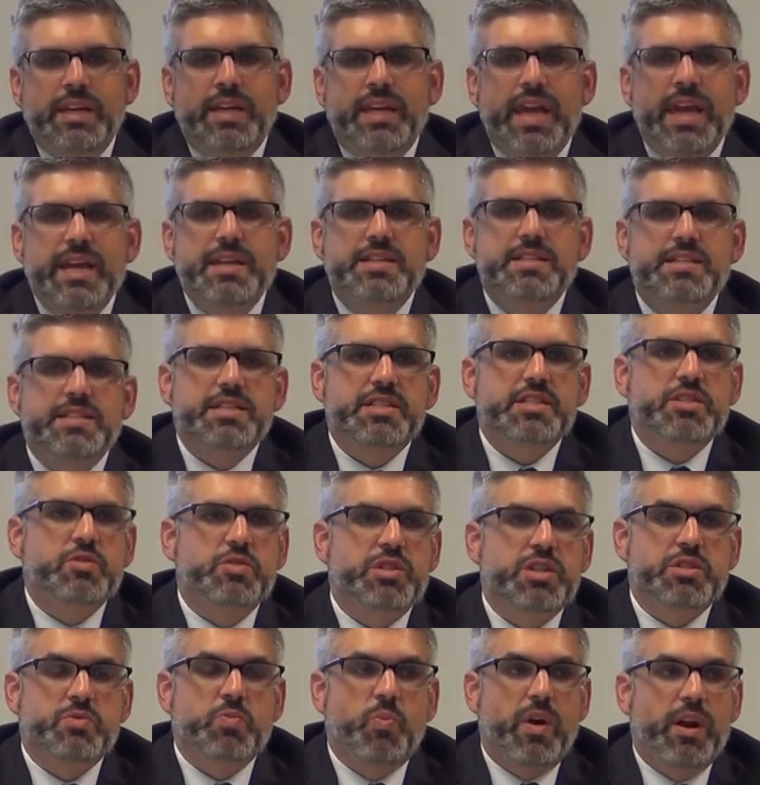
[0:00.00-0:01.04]
Kansas is
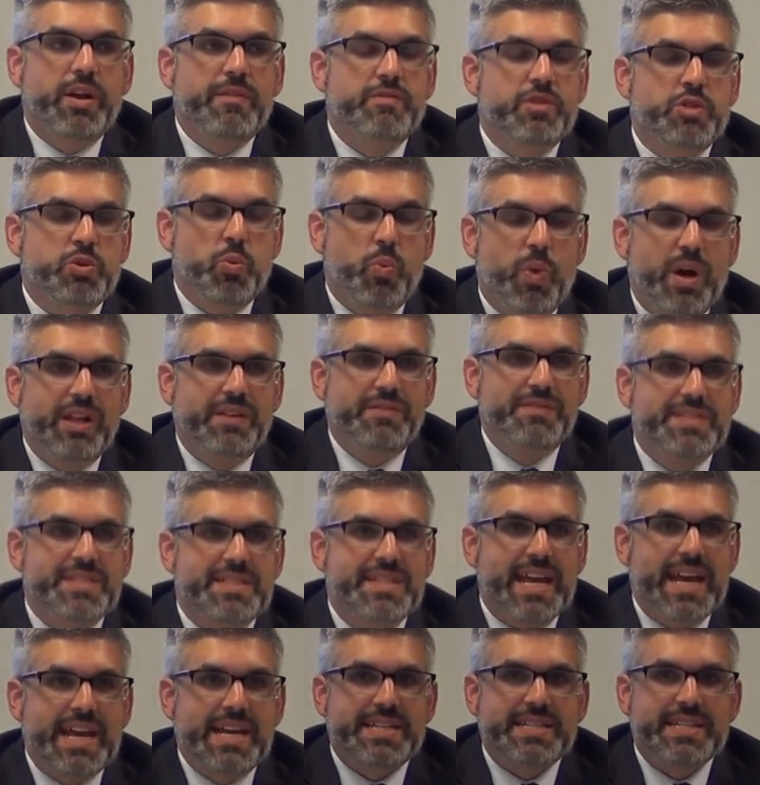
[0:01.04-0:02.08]
just one of 12
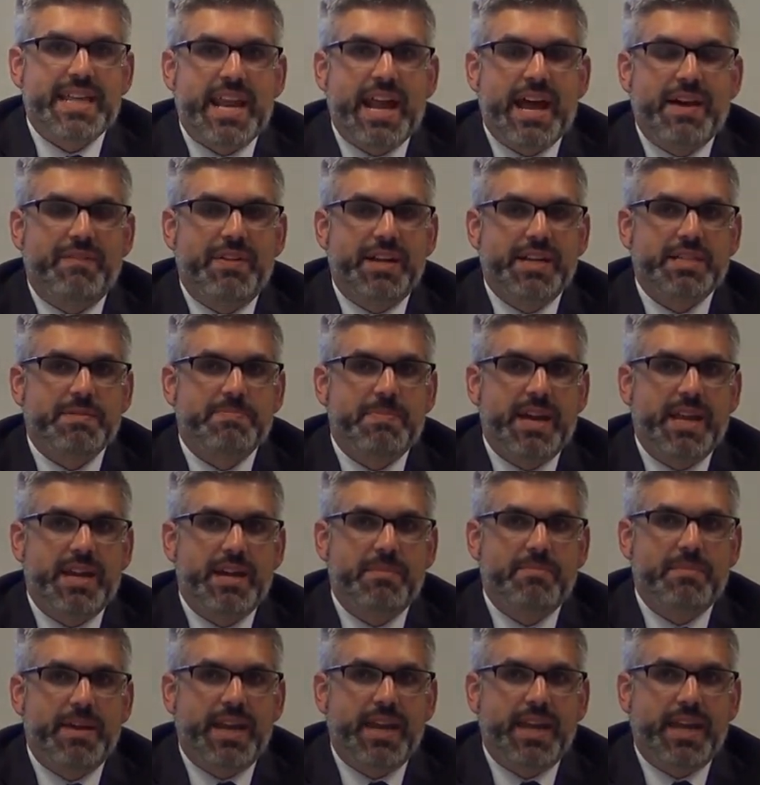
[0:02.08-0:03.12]
states that haven't
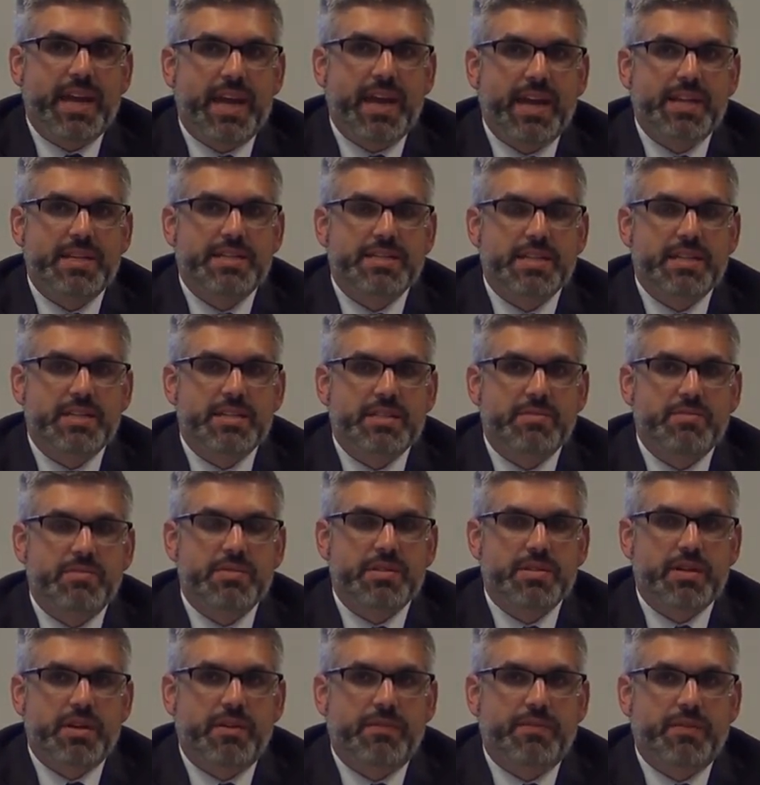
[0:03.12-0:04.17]
expanded Medicaid since it
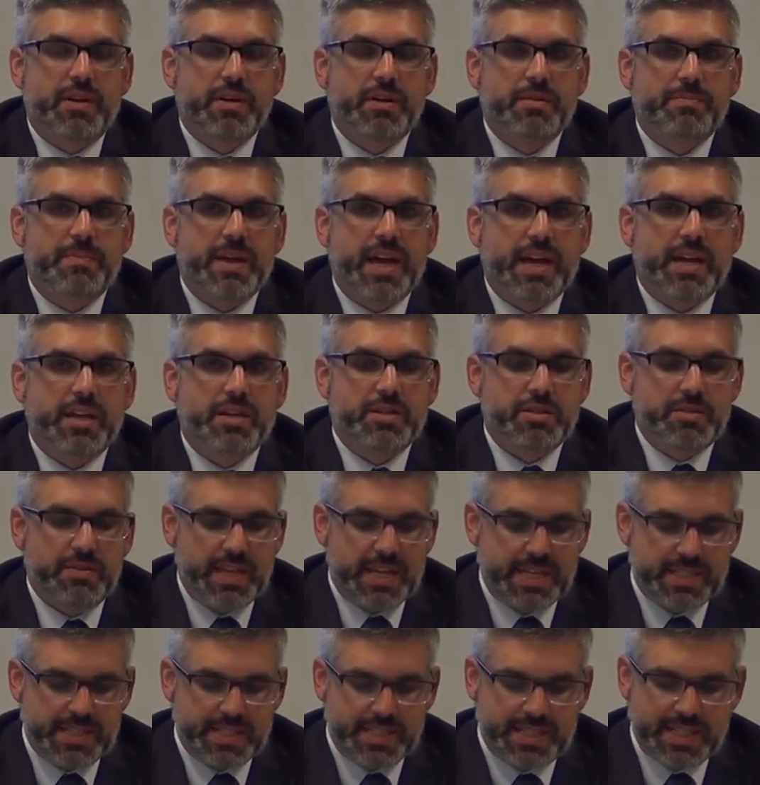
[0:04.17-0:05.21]
was offered back in
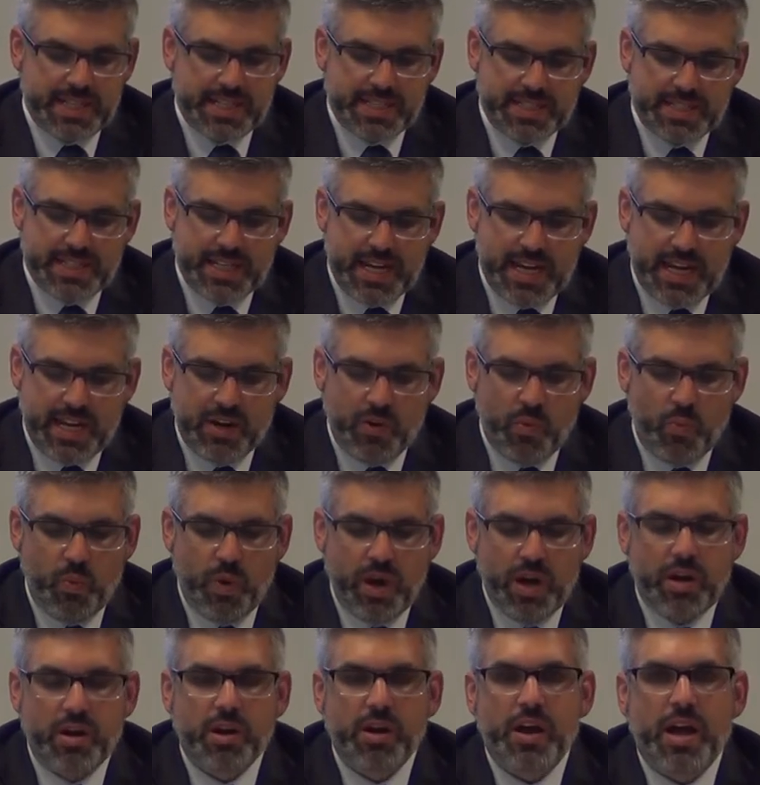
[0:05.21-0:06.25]
2016.
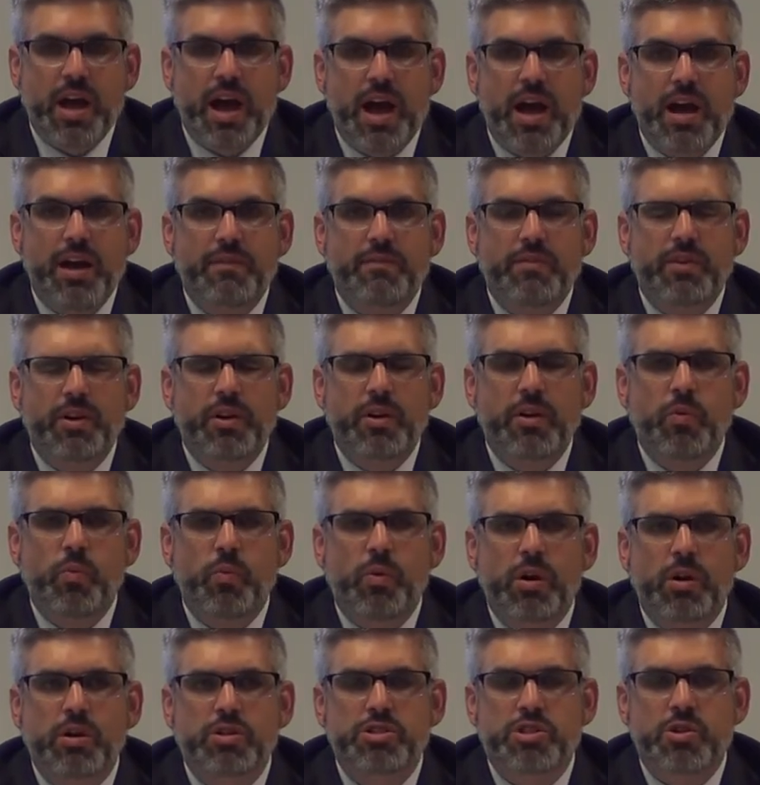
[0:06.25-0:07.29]
We're
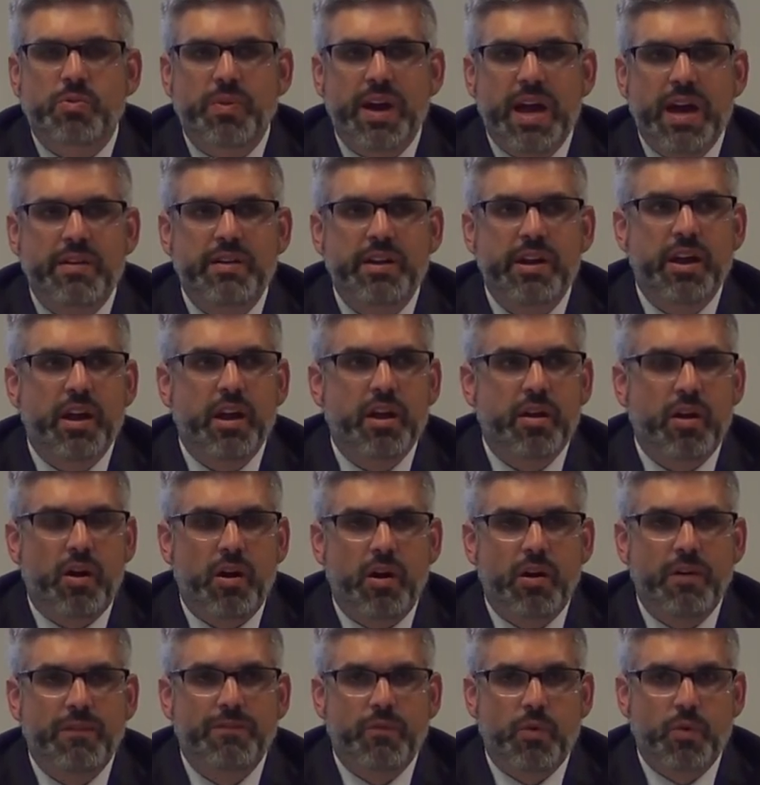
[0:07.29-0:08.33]
surrounded on
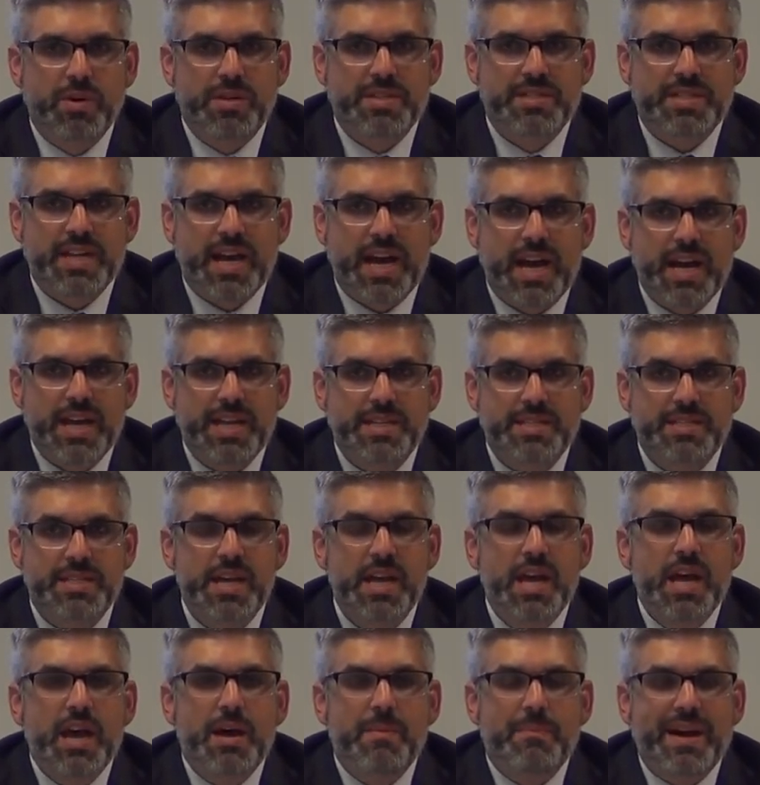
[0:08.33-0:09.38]
all four sides
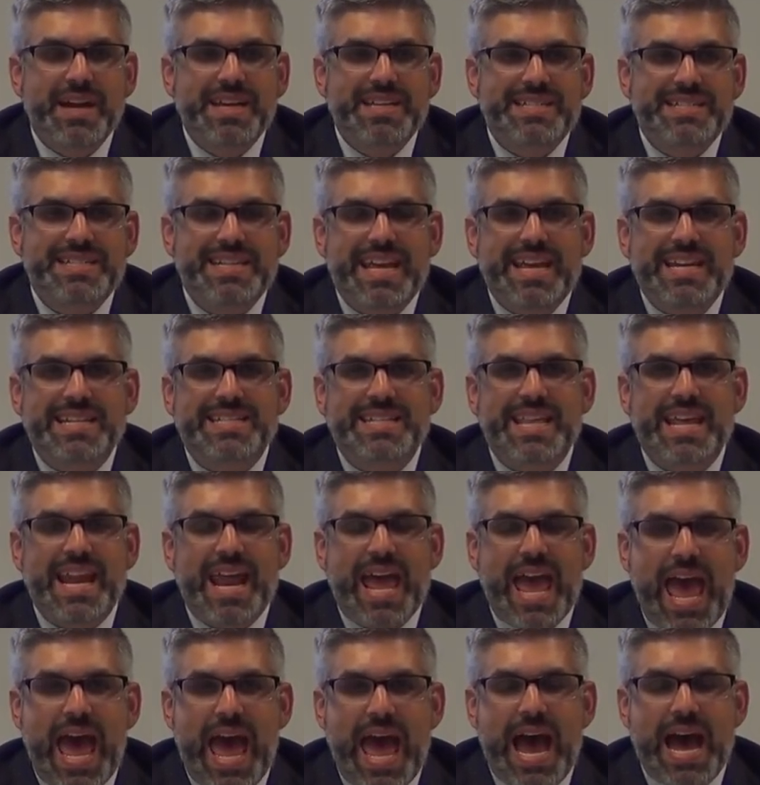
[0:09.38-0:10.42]
by states that
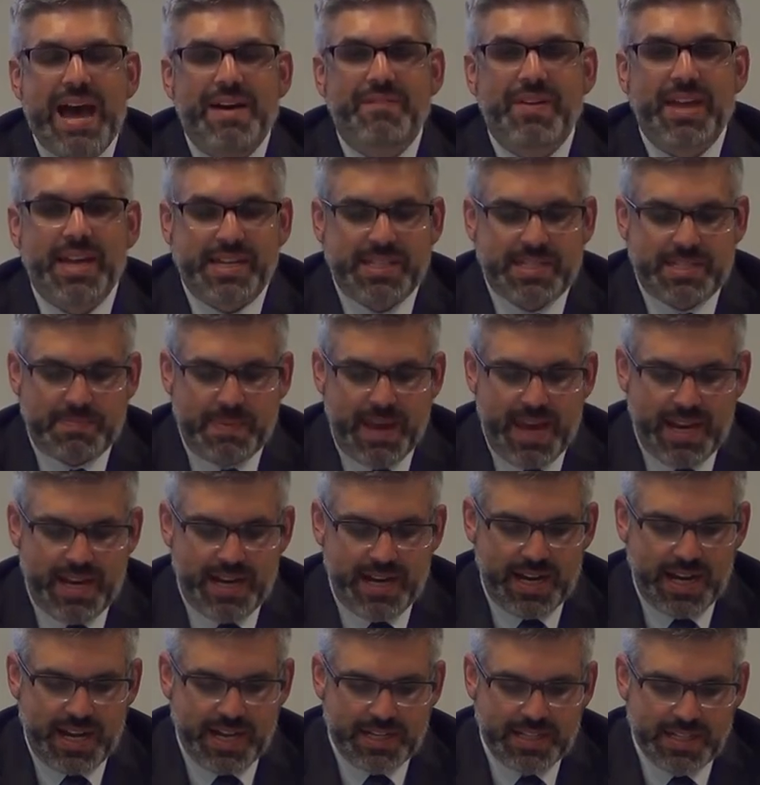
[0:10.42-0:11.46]
have
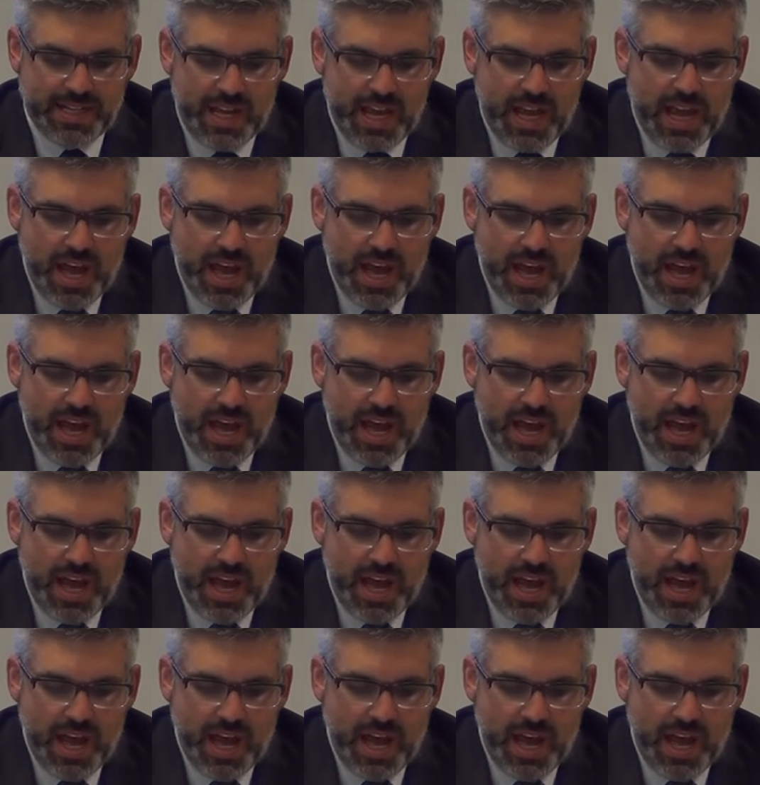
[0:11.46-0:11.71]
expanded it.